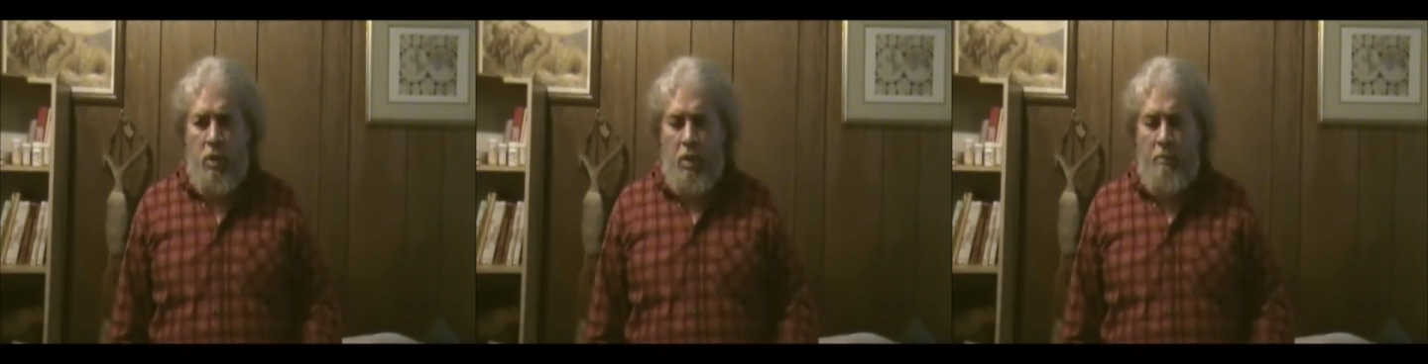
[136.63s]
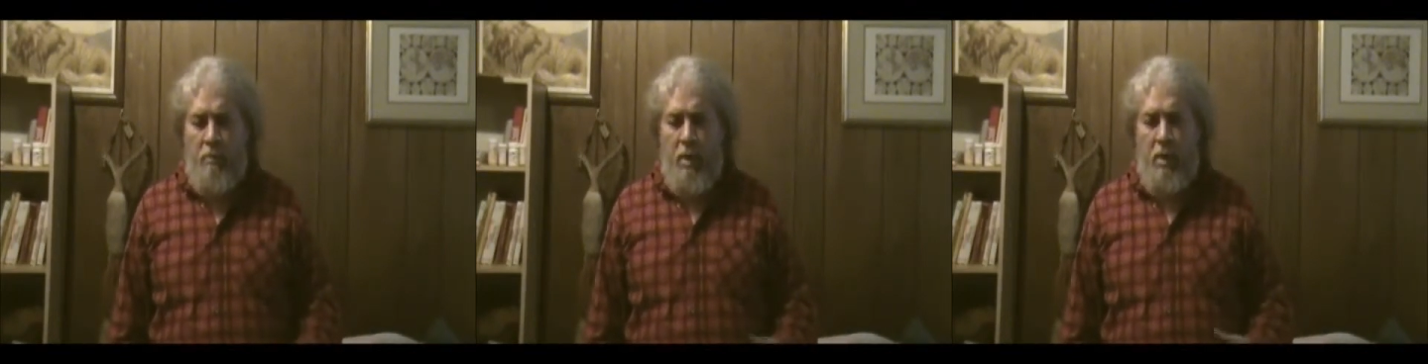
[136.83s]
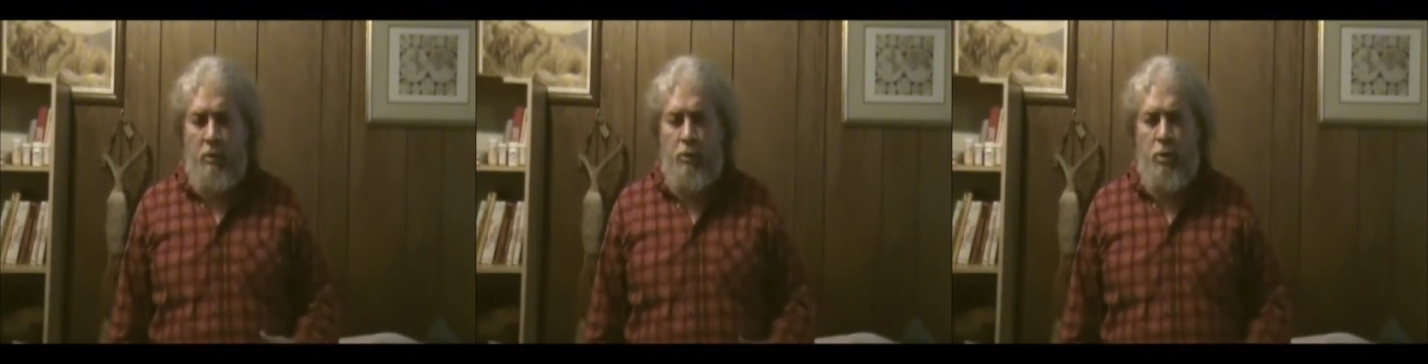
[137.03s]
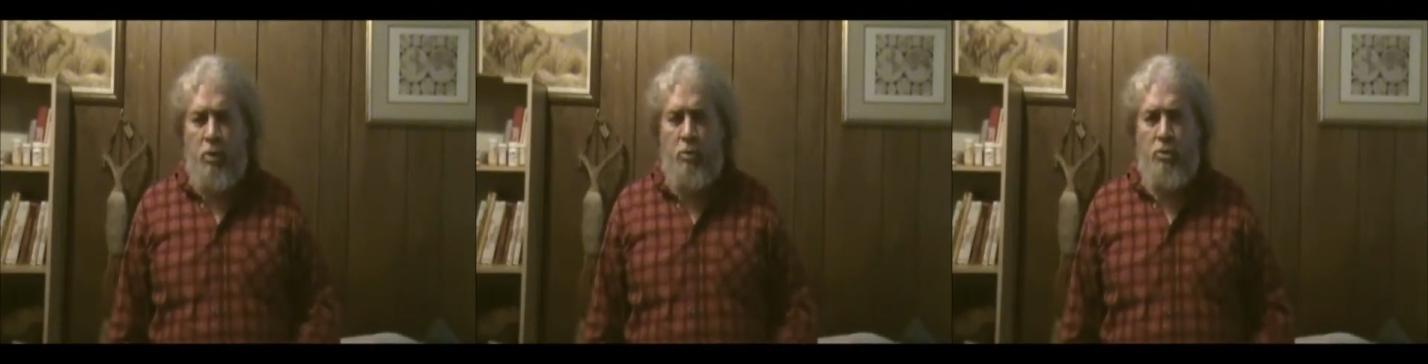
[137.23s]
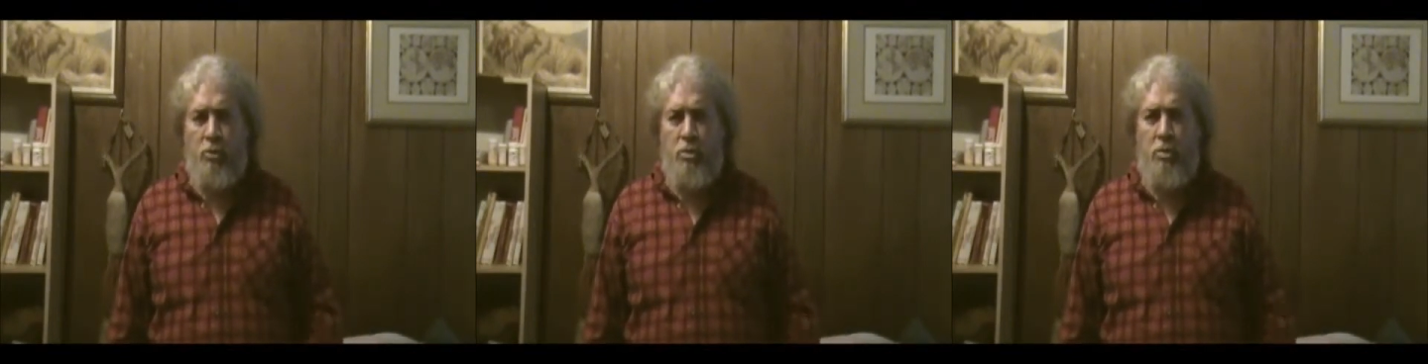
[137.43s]
among
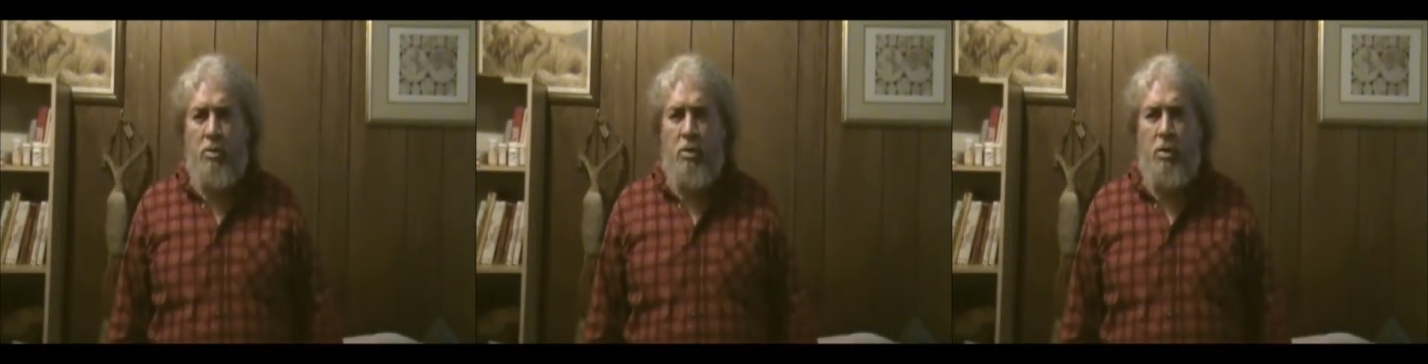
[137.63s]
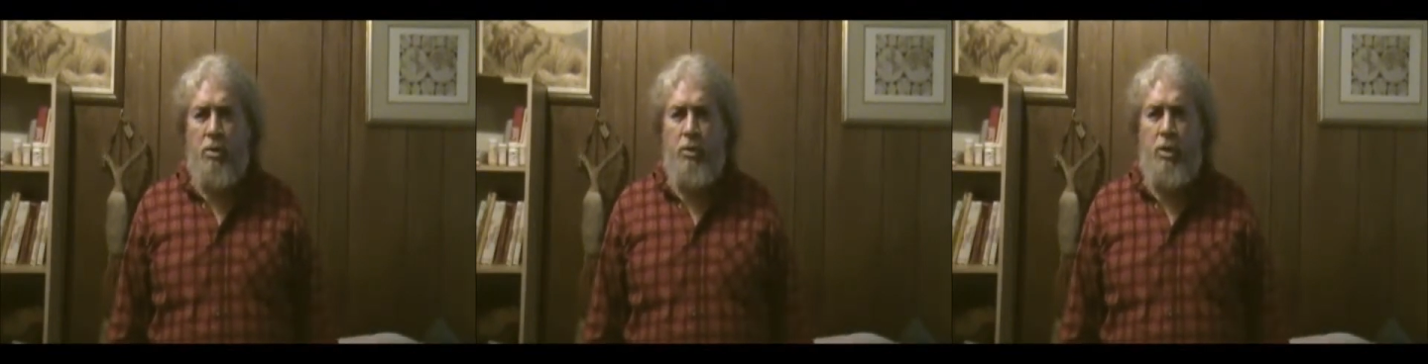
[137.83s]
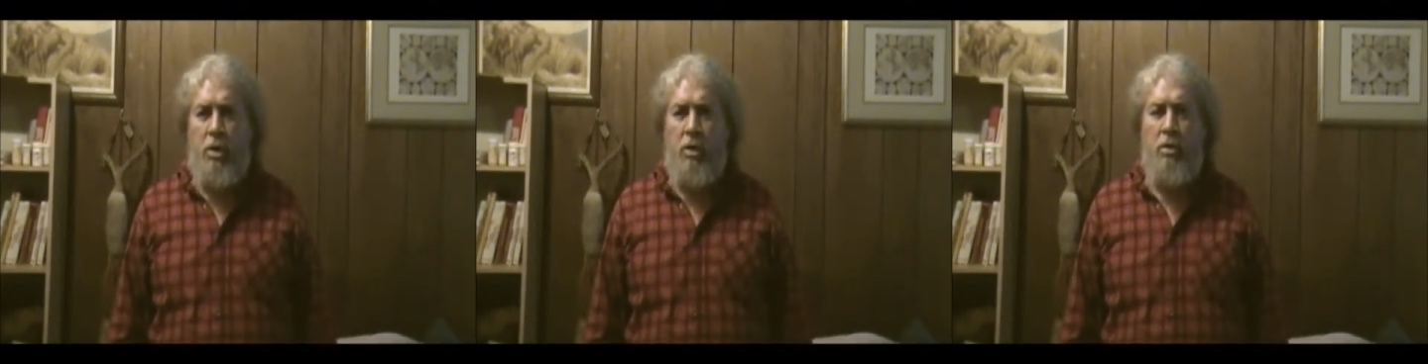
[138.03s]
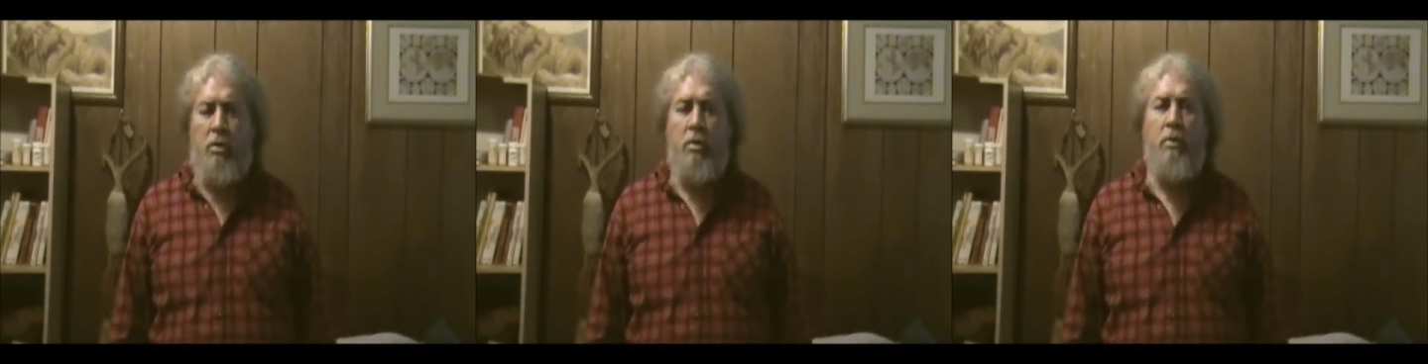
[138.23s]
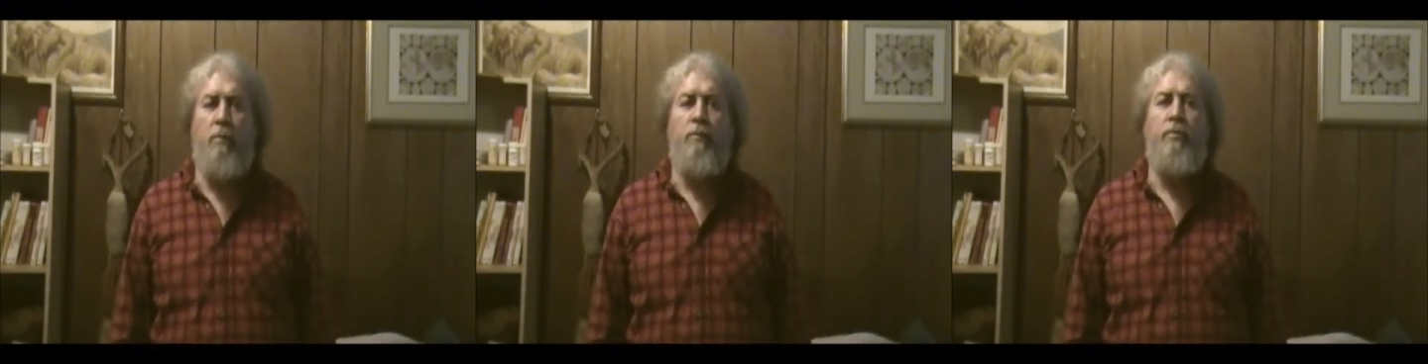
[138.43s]
those
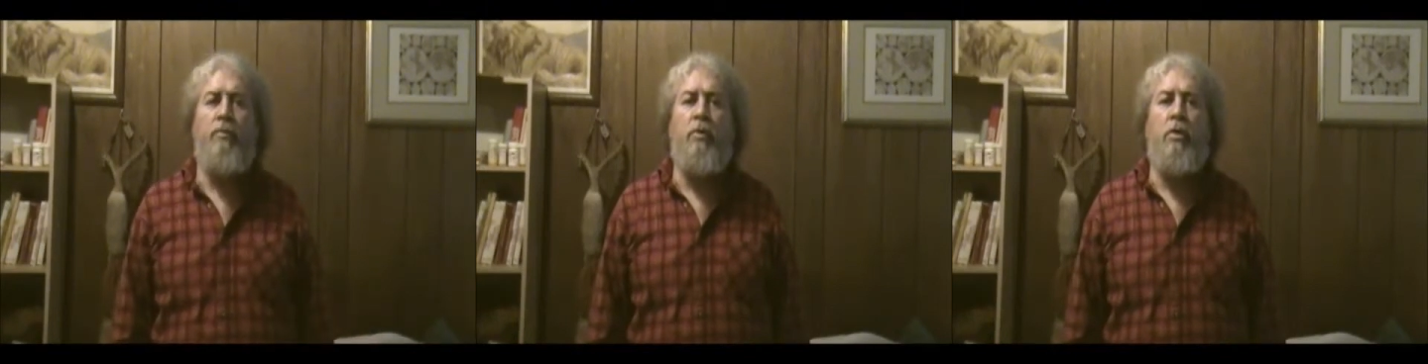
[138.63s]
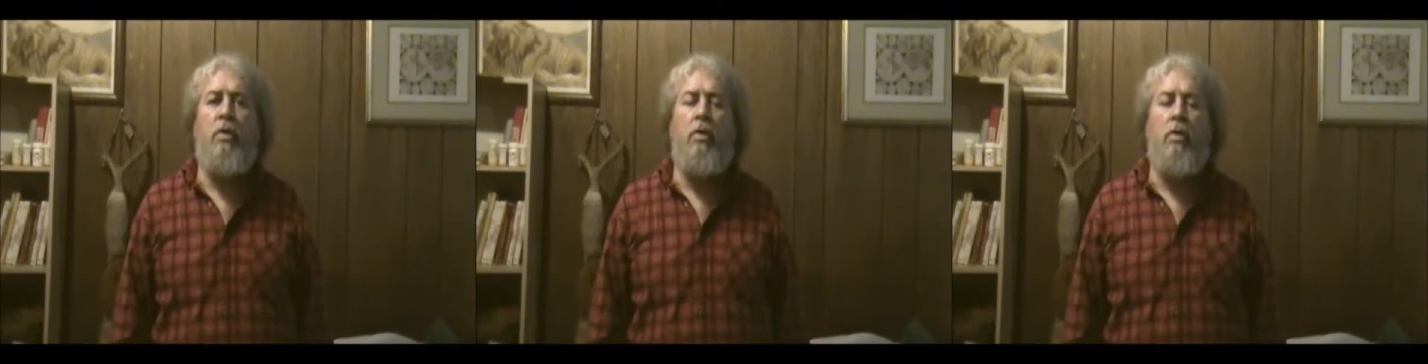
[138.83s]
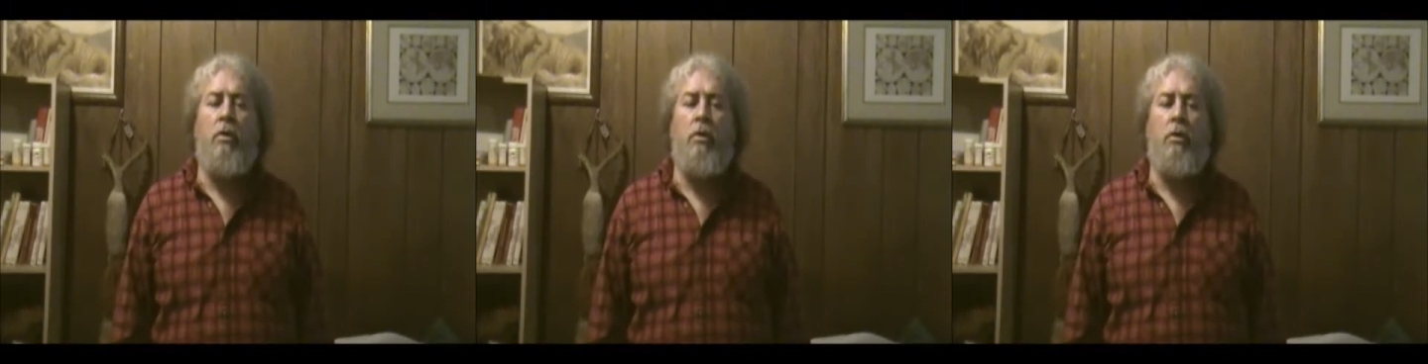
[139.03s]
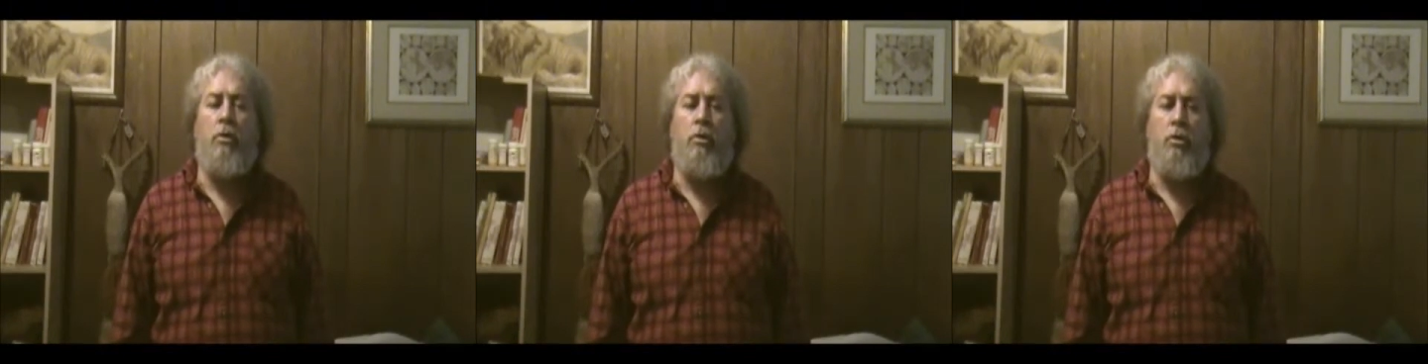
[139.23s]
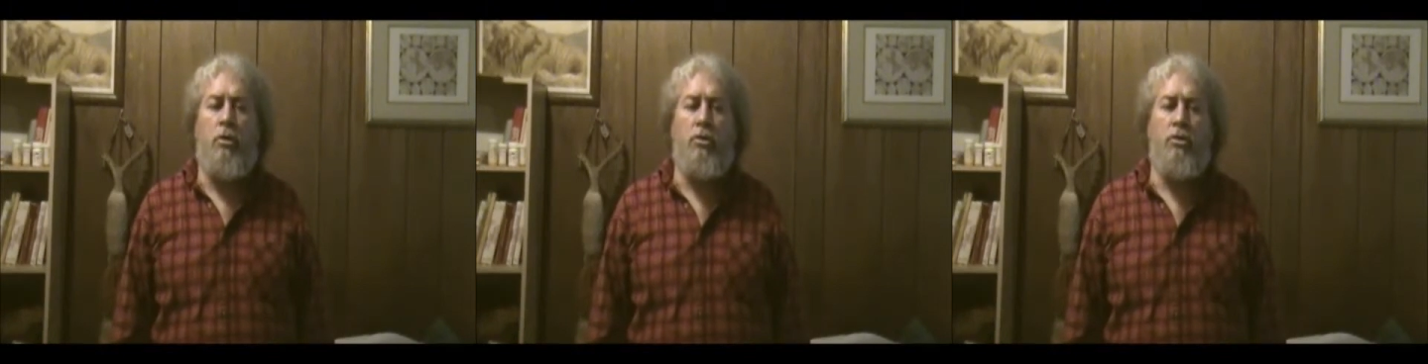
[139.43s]
young
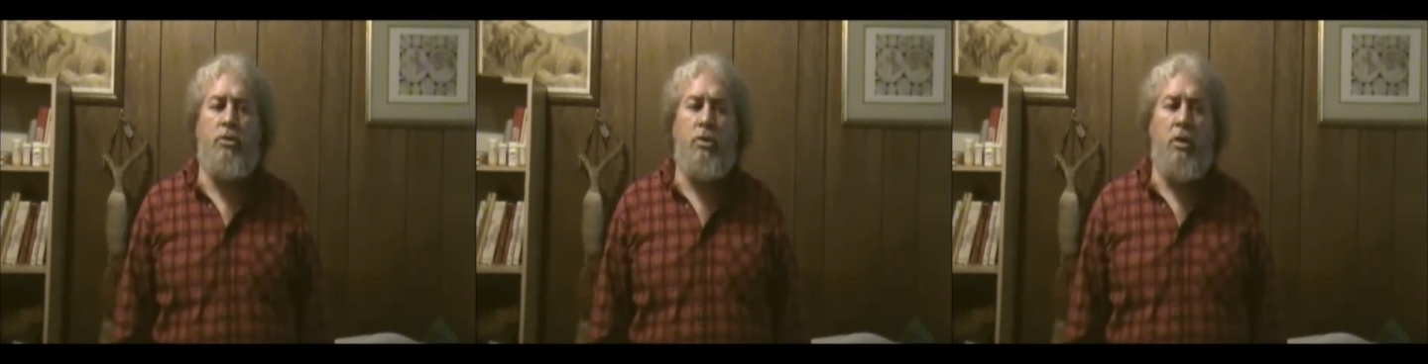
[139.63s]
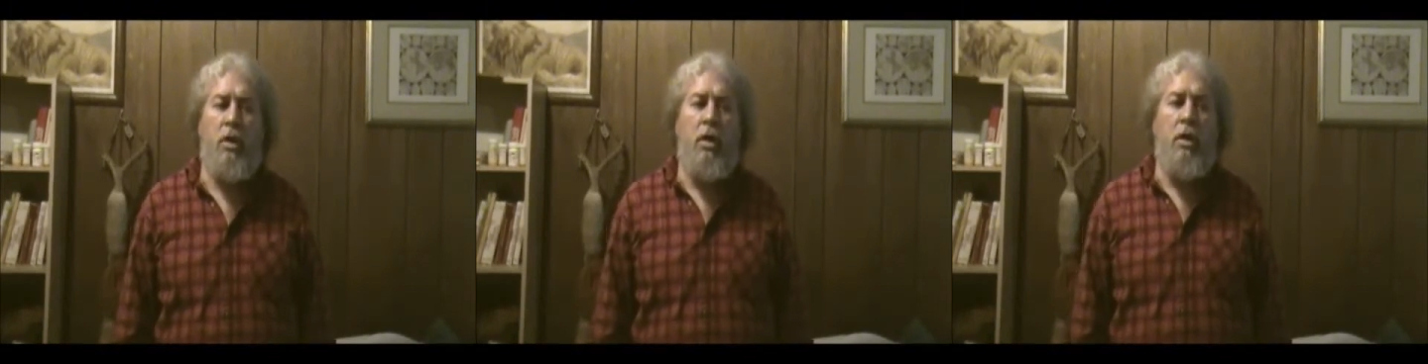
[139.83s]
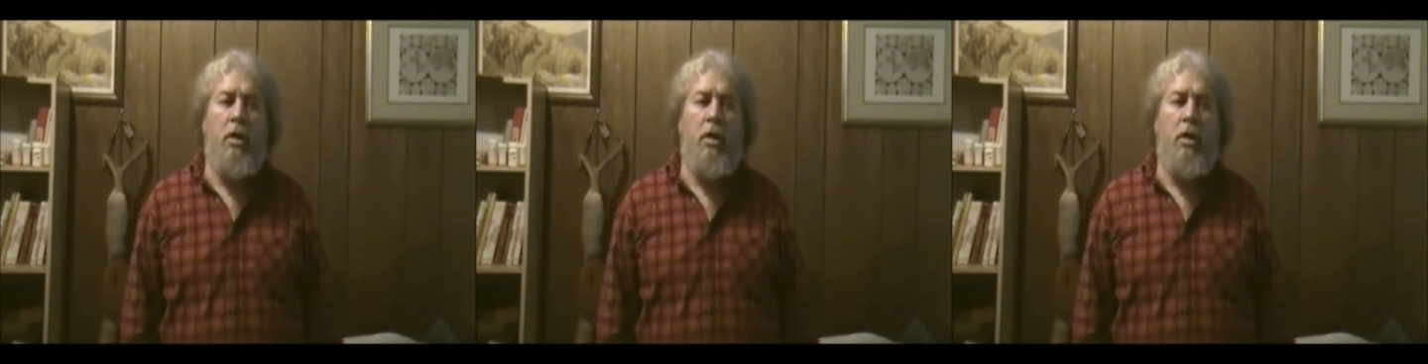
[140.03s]
girls.